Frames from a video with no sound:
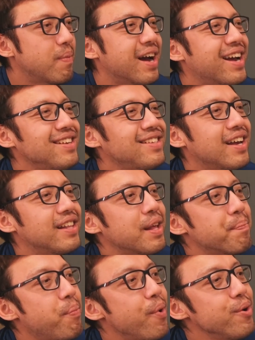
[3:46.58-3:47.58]
But I guess at
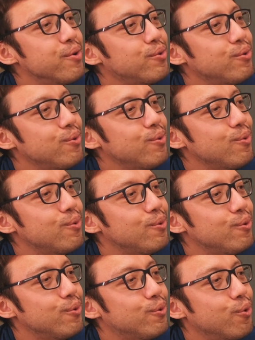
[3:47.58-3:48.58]
that point also,
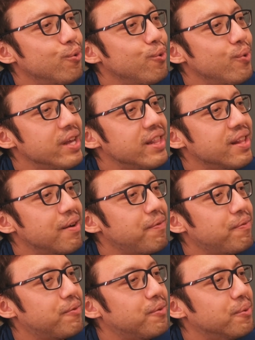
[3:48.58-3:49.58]
you don't know
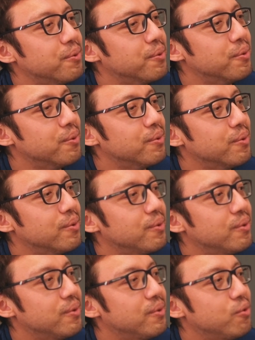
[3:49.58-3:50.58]
enough
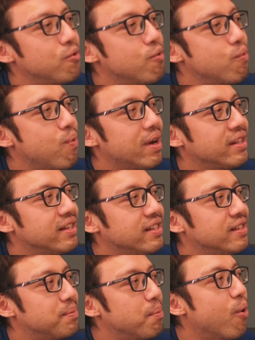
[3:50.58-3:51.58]
to know what
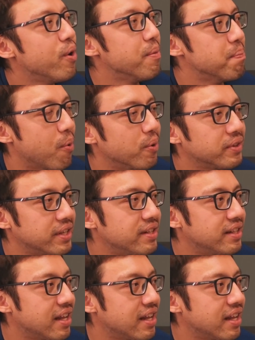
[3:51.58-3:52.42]
is more important.